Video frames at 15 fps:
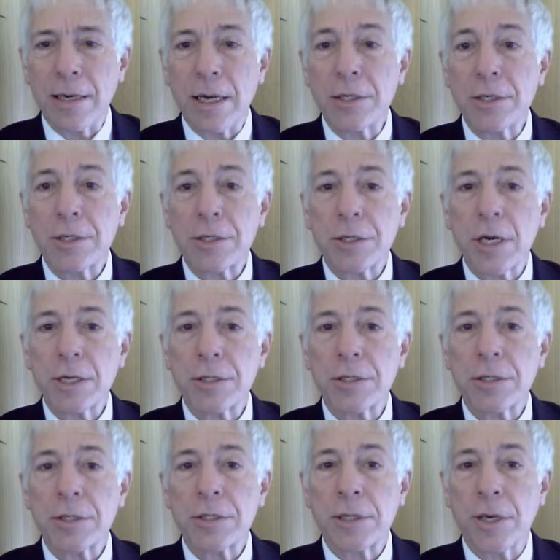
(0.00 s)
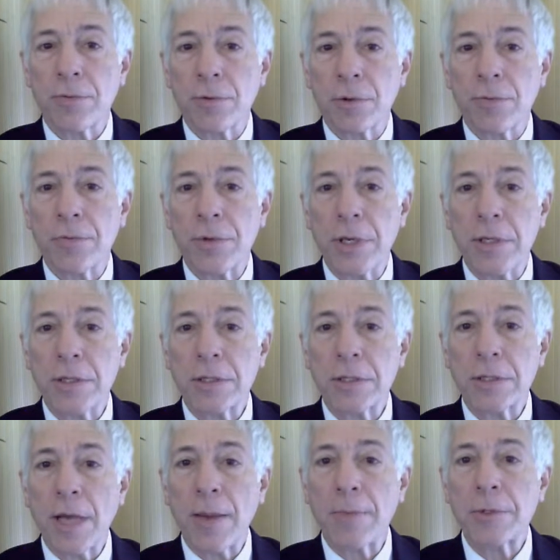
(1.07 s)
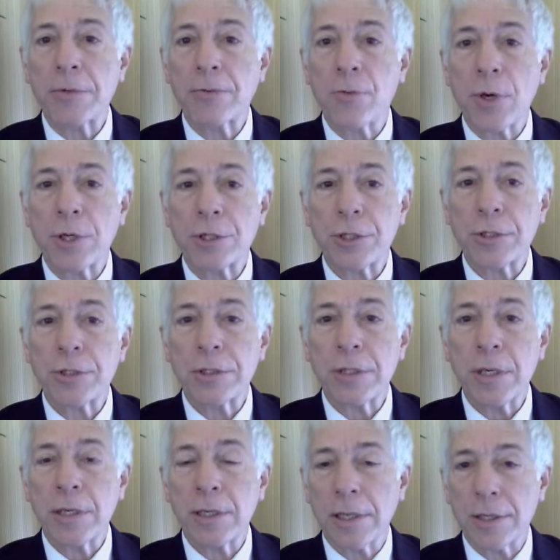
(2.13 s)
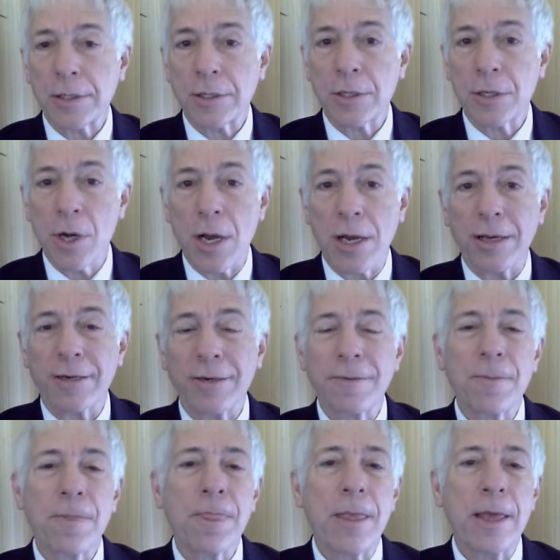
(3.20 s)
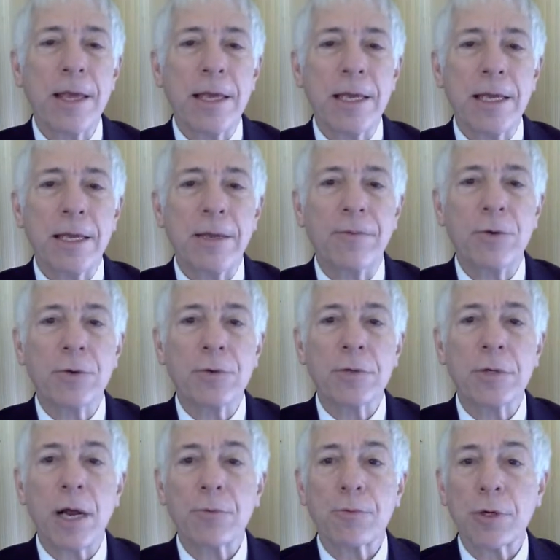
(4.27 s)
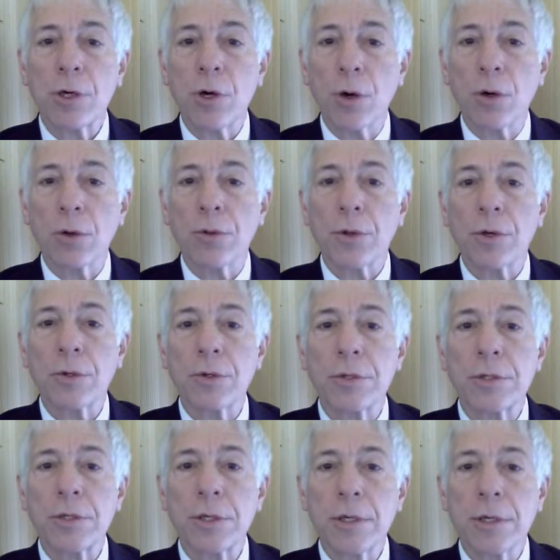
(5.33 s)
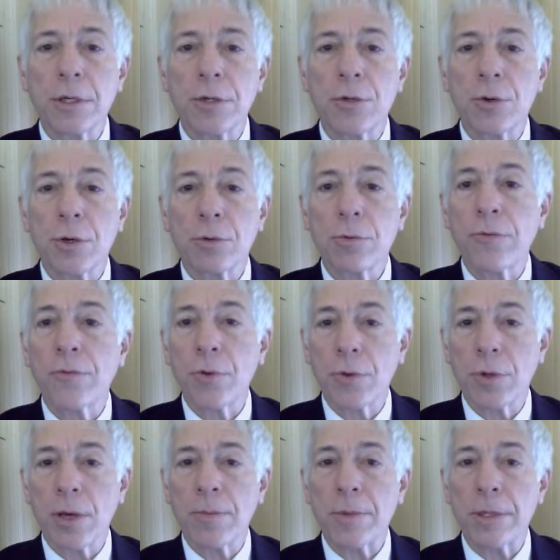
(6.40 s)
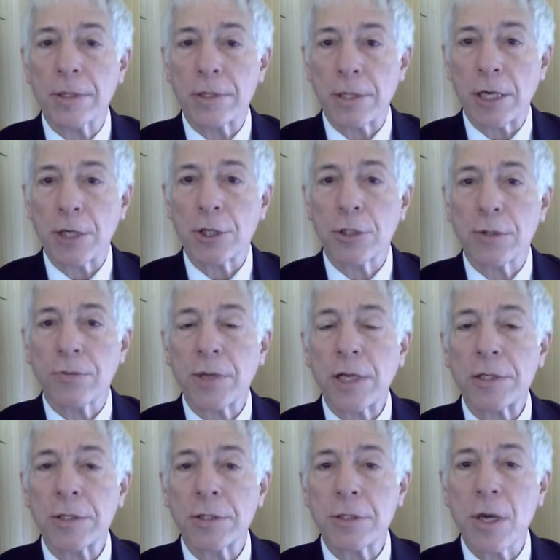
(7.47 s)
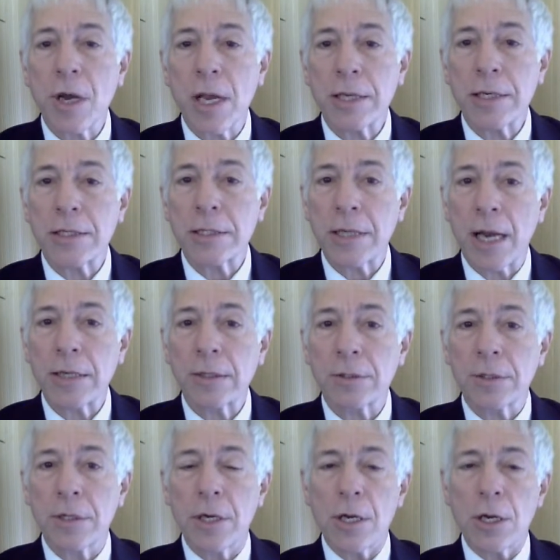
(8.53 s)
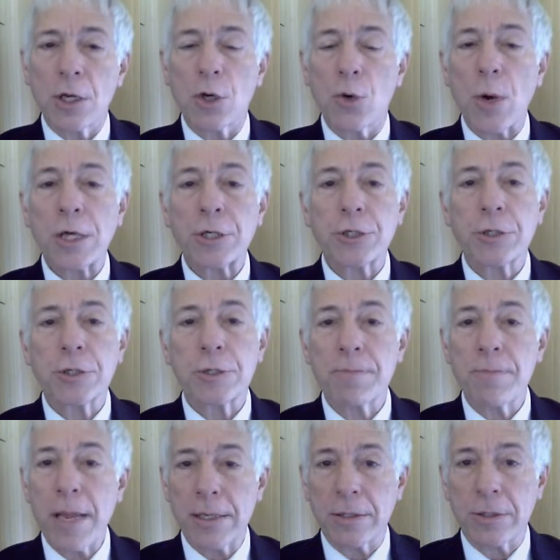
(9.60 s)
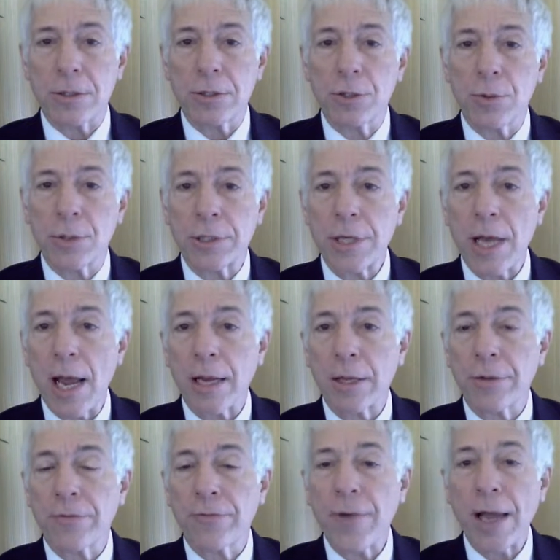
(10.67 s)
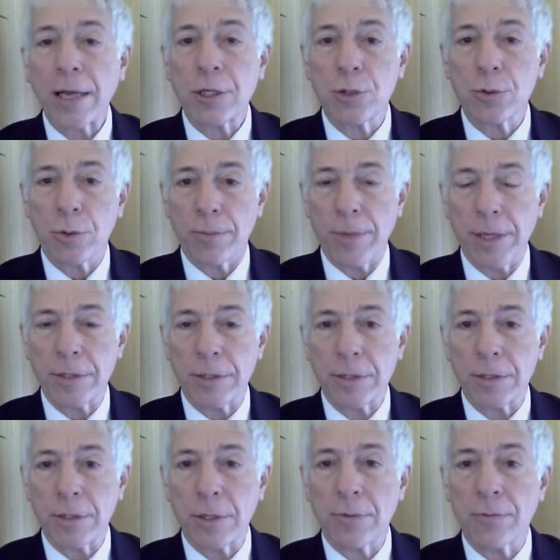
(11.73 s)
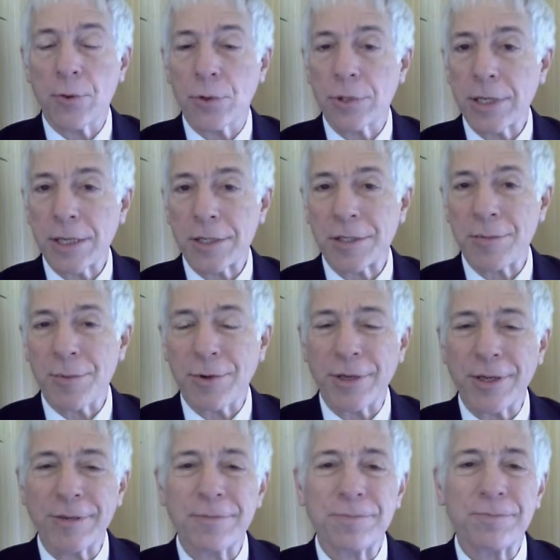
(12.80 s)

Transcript: I discussed several of these types of questions in Lesson 9. If you do not recall those, you can review them in the section of Lesson 9 entitled Questions Meant to Attack the Factual Basis of Your Testimony.